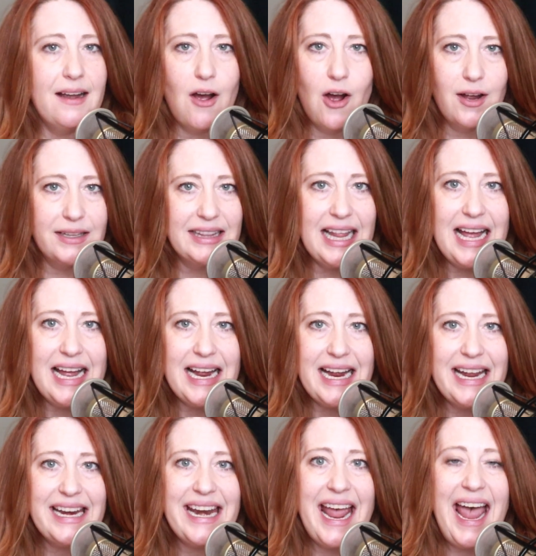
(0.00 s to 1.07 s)

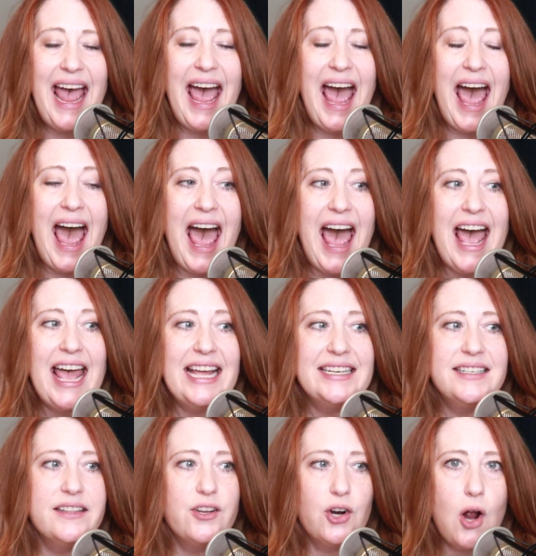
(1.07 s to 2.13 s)
online,
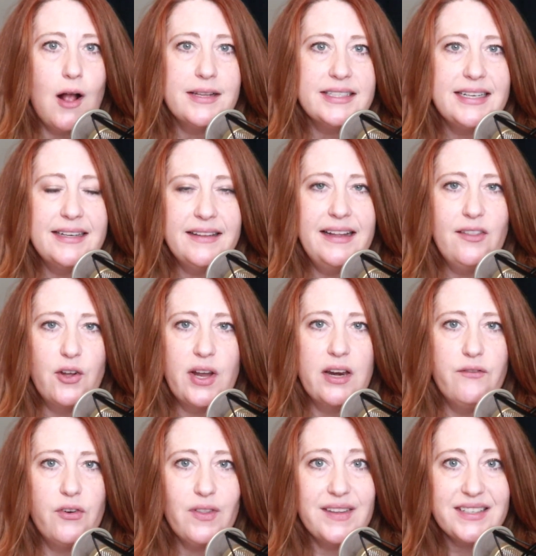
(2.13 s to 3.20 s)
and they're constantly
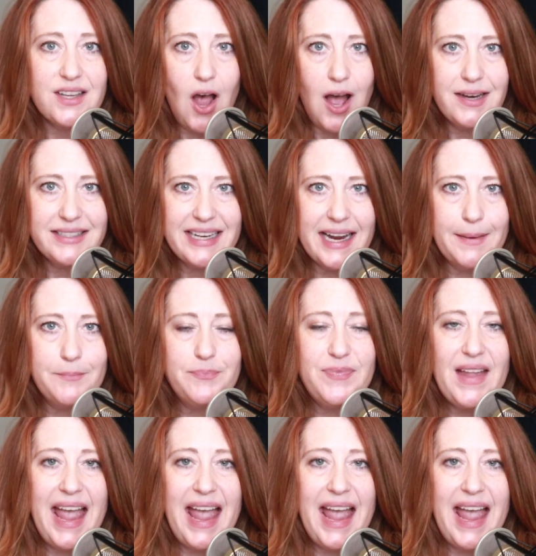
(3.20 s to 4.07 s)
looking for this content.